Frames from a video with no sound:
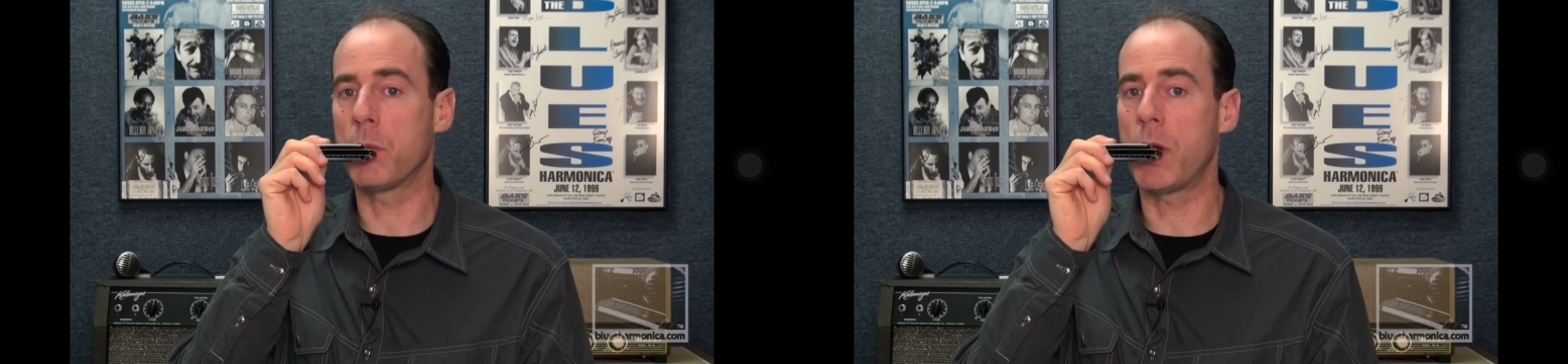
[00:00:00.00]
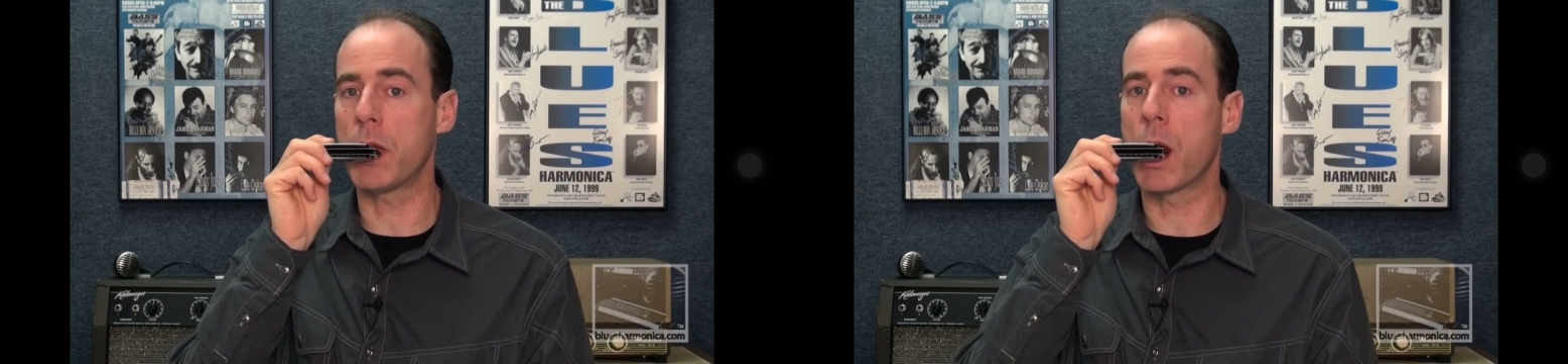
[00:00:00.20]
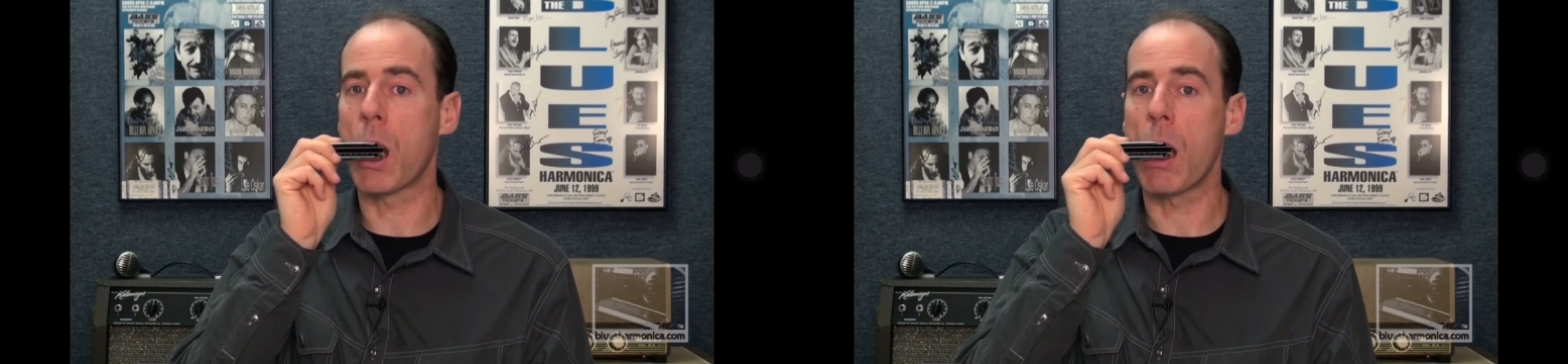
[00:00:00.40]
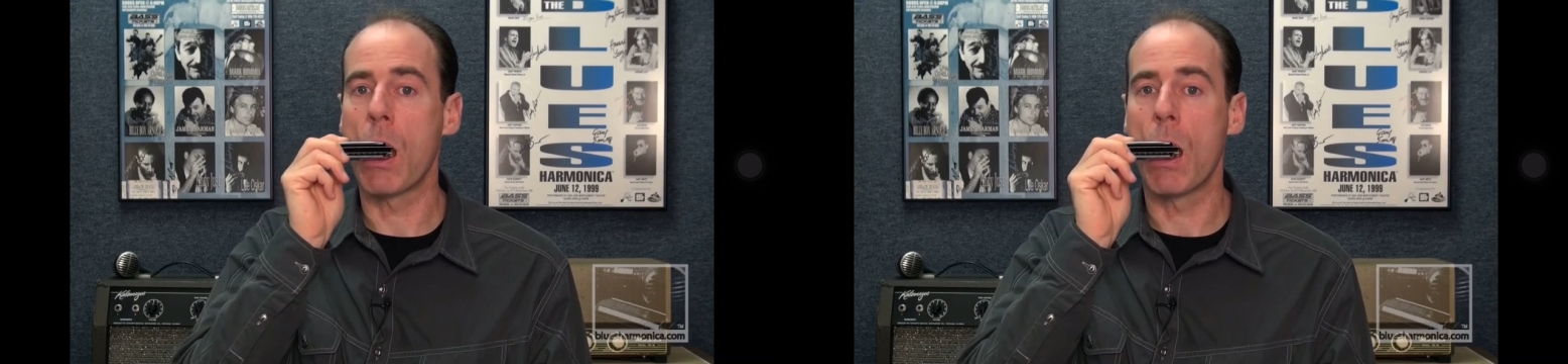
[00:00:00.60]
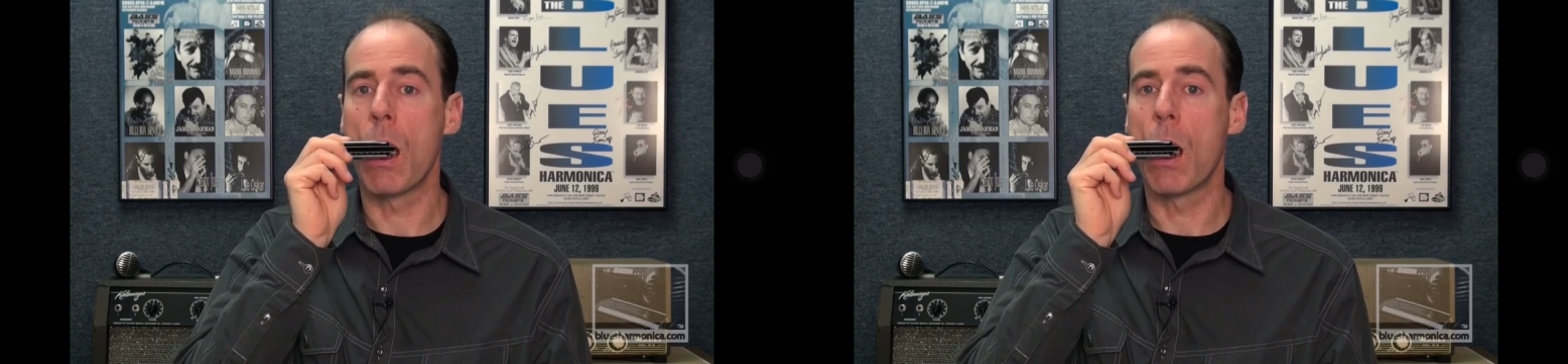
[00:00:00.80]
1.
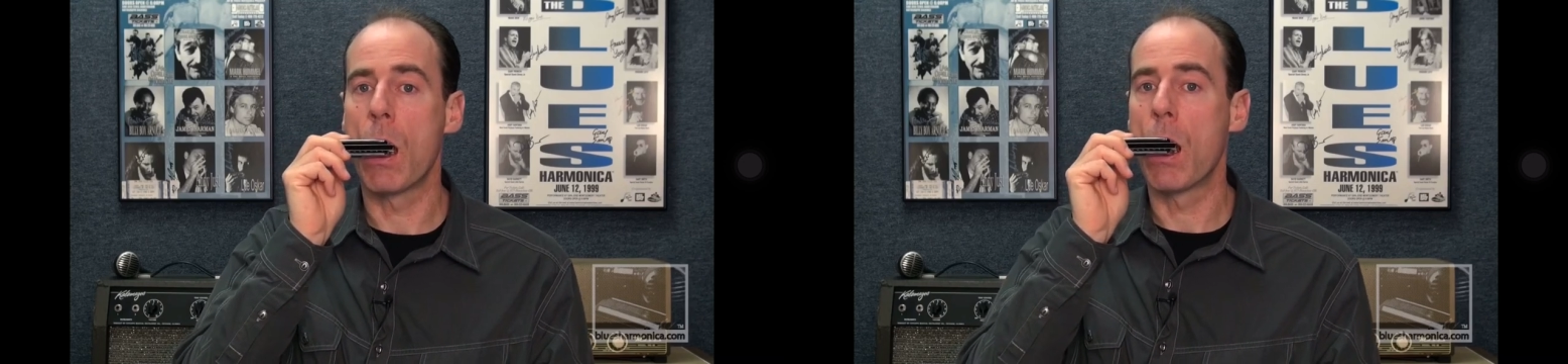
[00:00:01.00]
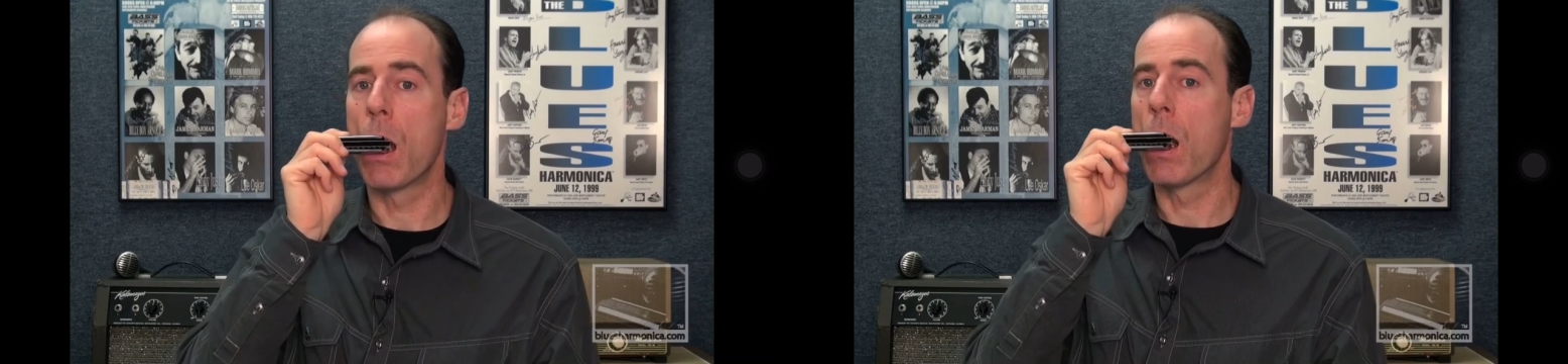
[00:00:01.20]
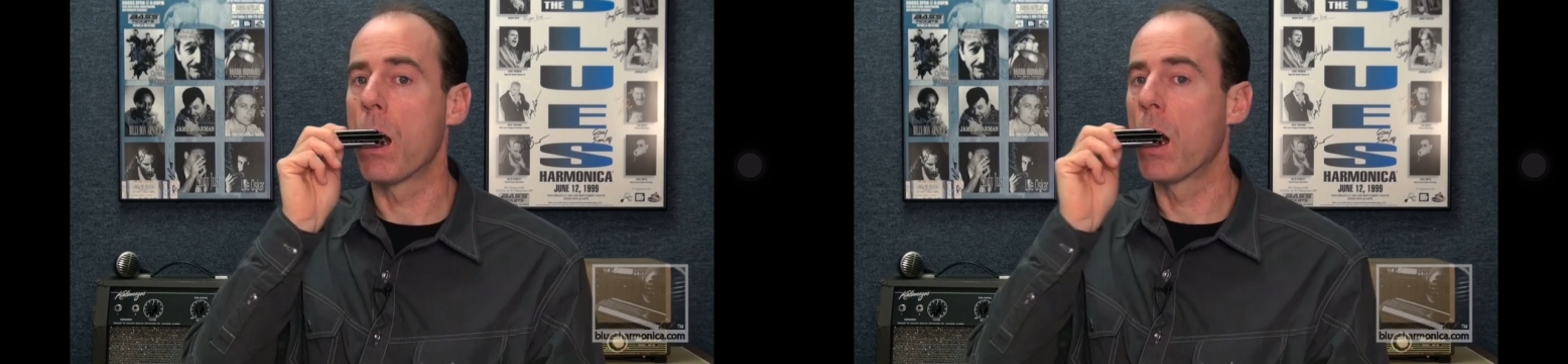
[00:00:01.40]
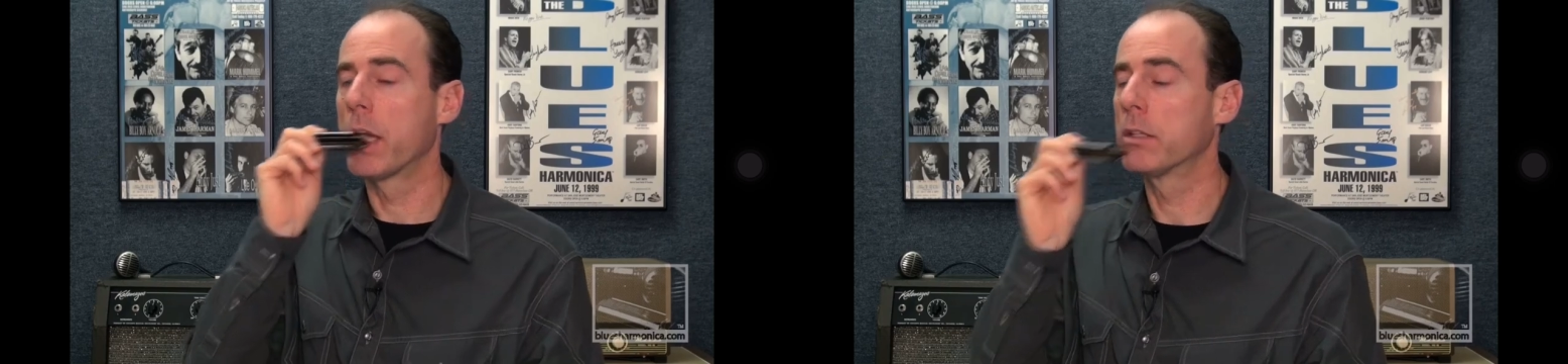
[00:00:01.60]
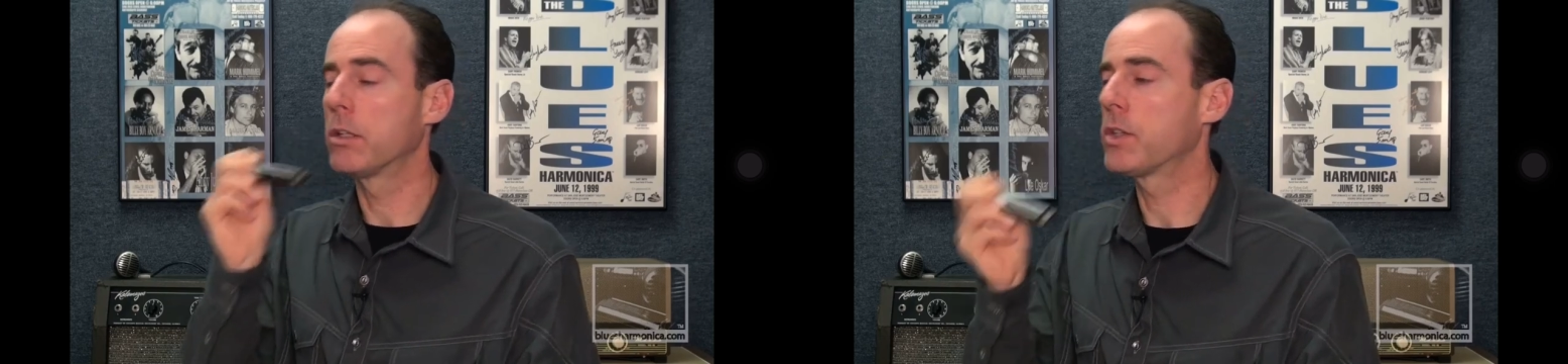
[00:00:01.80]

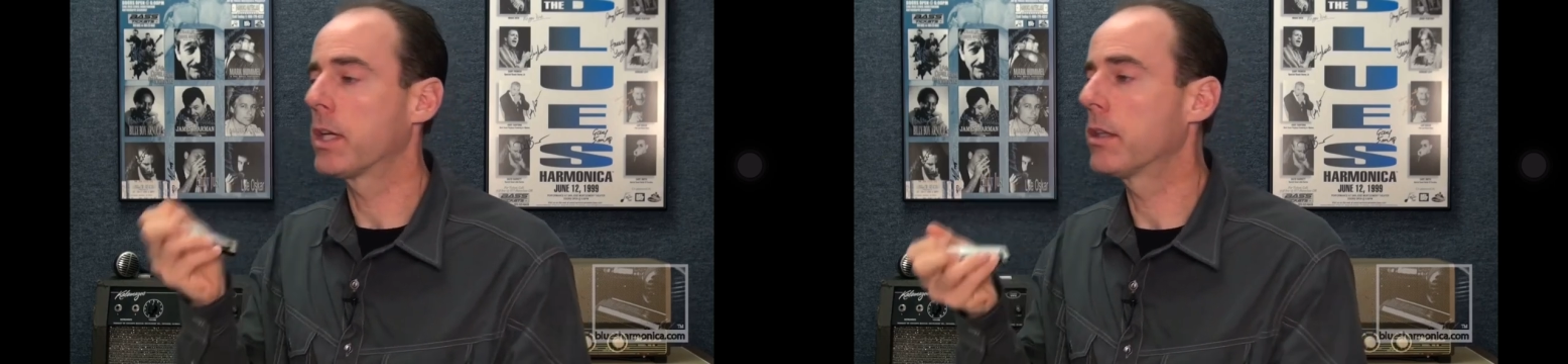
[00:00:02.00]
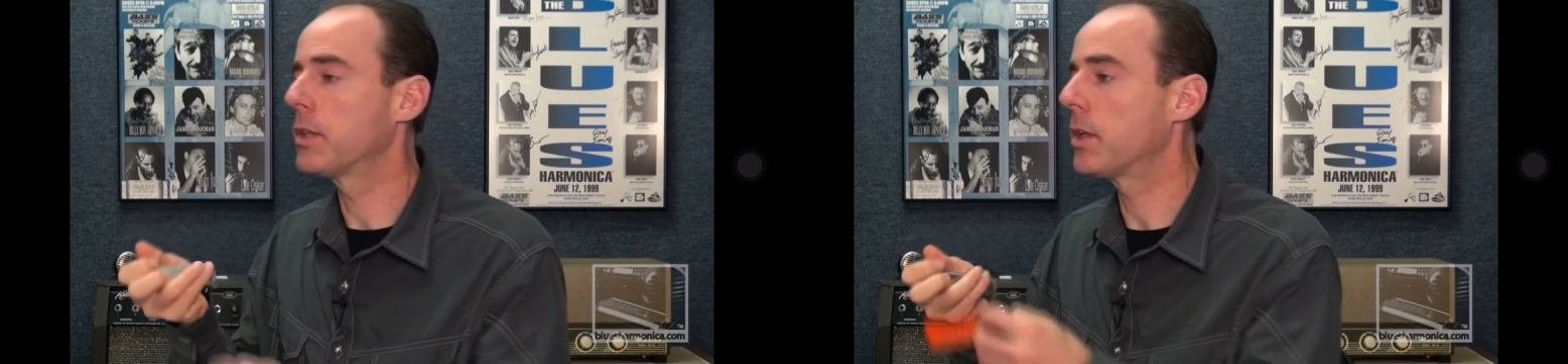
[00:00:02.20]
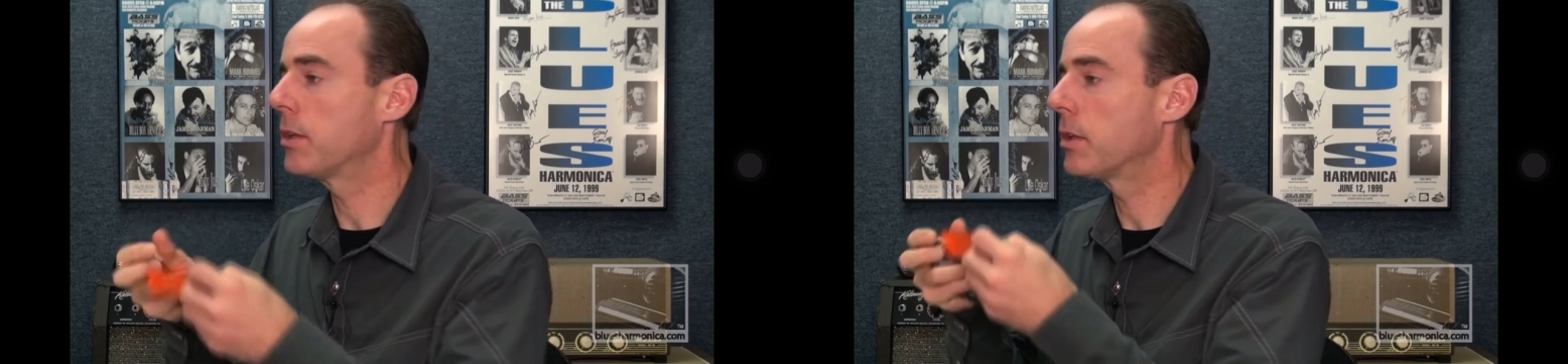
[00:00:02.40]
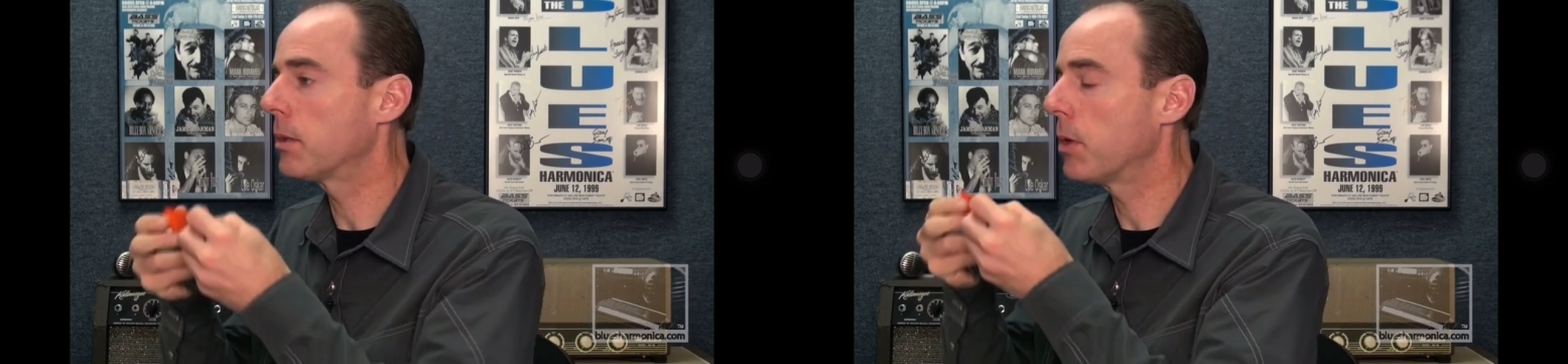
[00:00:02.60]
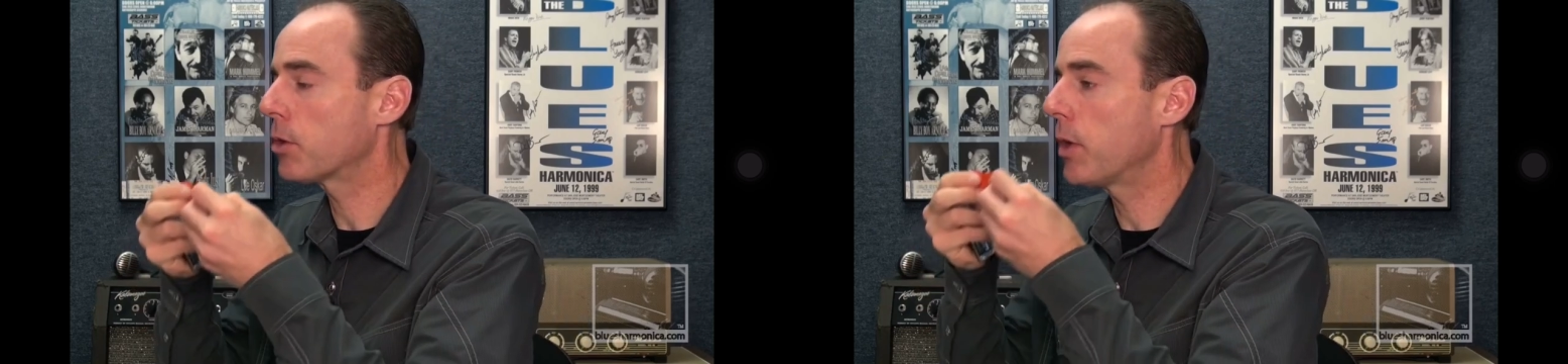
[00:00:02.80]
Looks like this on the
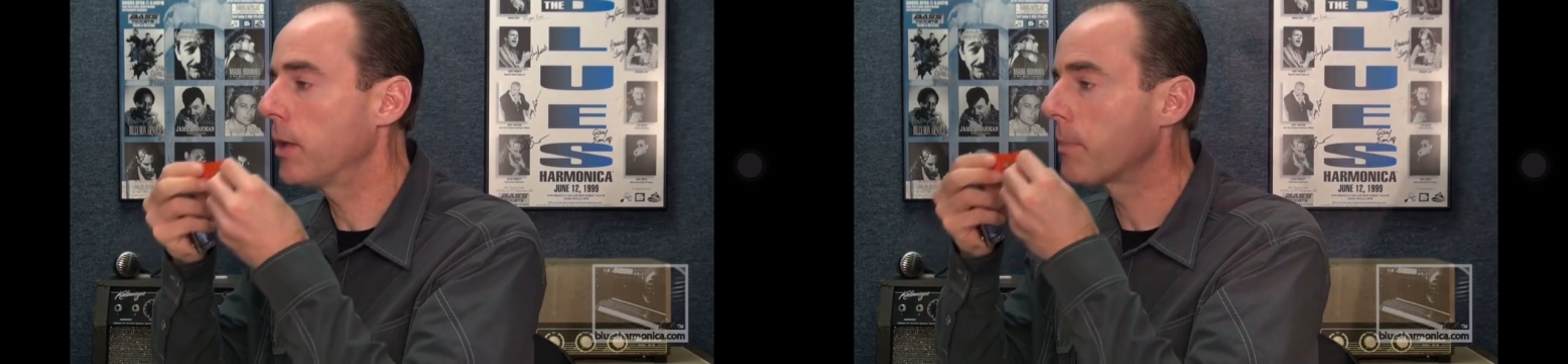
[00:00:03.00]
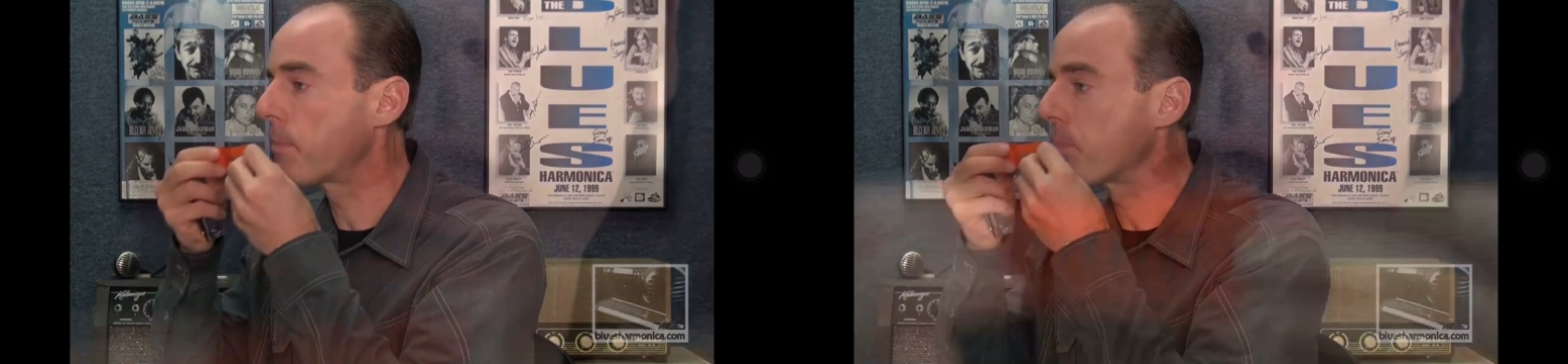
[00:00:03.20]
tongue block trainer.